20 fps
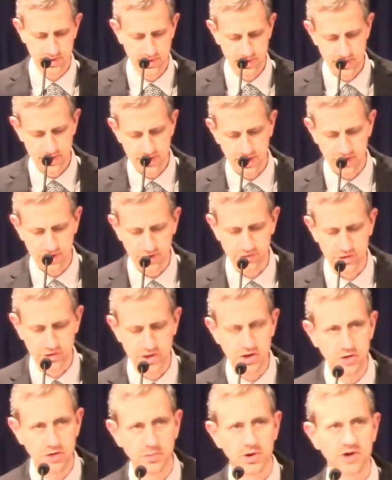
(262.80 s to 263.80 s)
Another
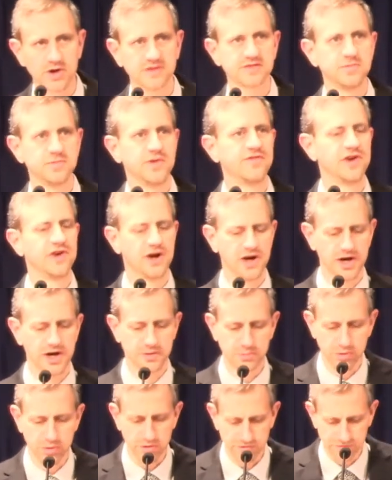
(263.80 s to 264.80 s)
humorous but very
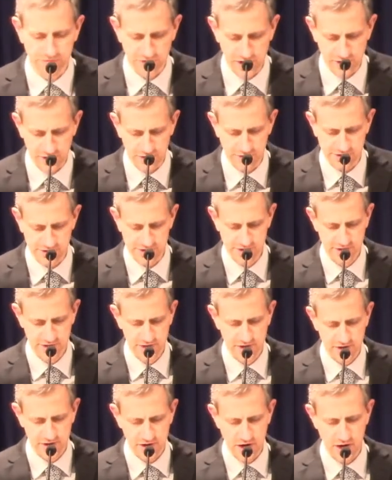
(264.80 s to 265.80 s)
profound
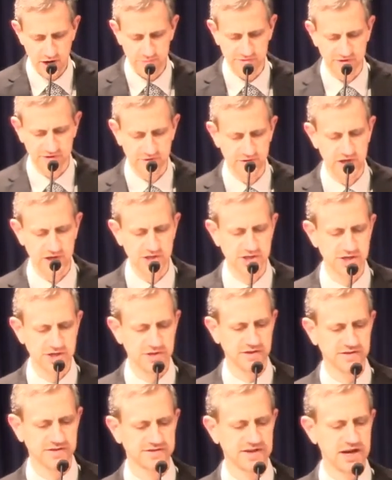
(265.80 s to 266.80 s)
observation,
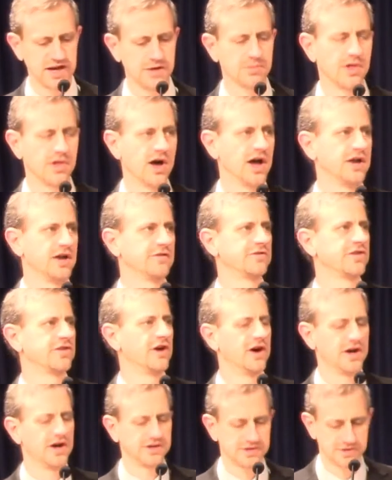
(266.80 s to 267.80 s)
the same line of
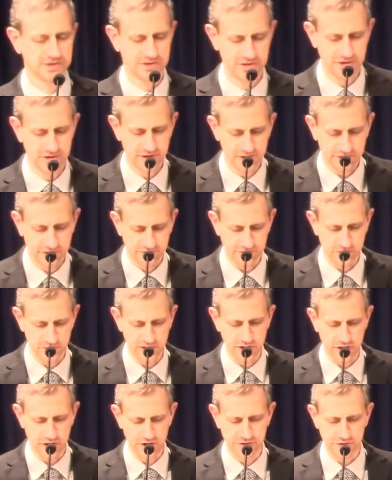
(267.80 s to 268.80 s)
thought from the
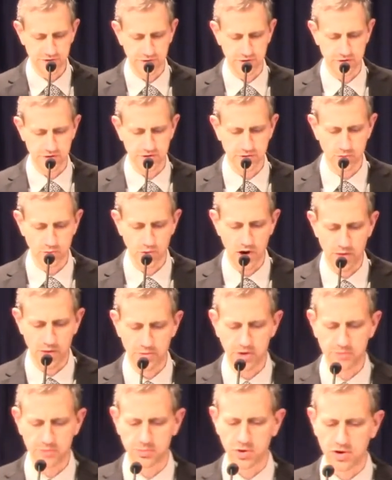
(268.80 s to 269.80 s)
author
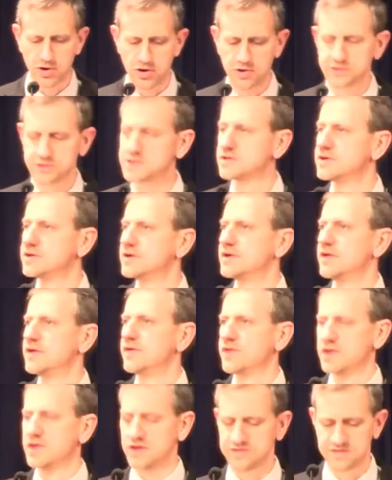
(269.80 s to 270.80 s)
Robert Brault,
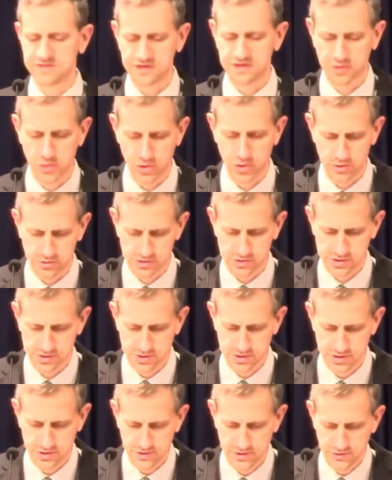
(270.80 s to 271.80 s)
is that, quote,
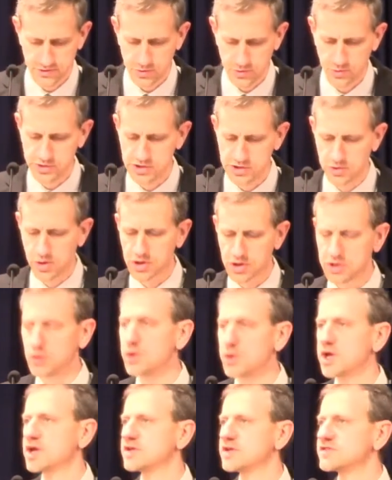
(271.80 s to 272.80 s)
when you are
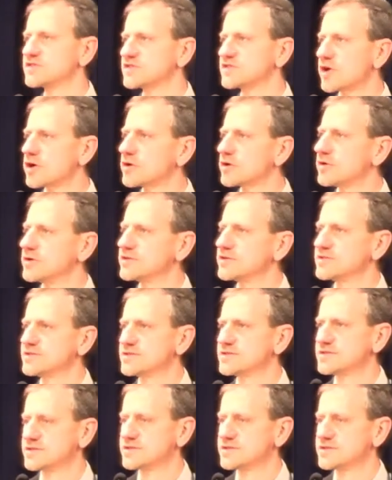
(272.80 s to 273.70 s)
going in circles,